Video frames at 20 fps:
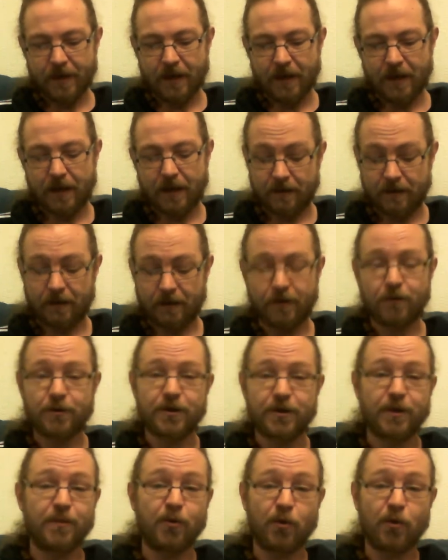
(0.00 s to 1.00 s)
and I
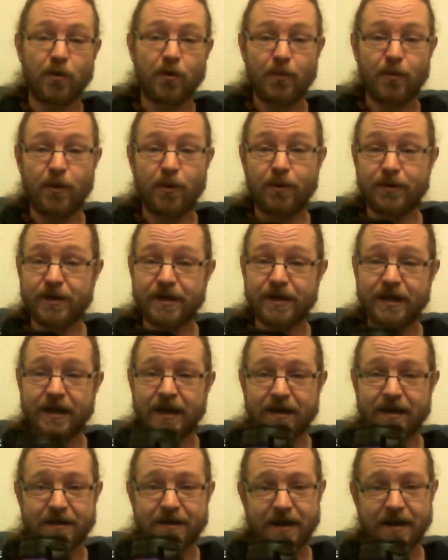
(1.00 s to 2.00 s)
also brought a brew just in
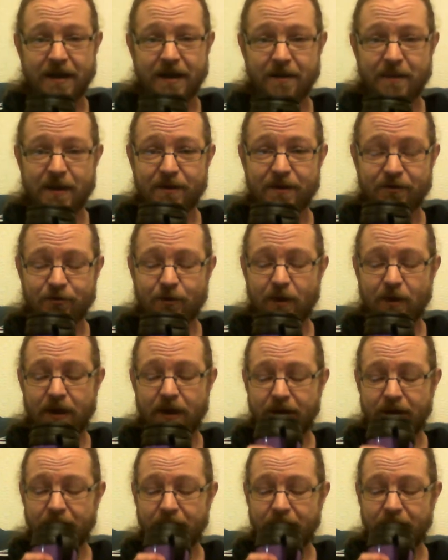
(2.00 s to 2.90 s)
case I get a bit dry,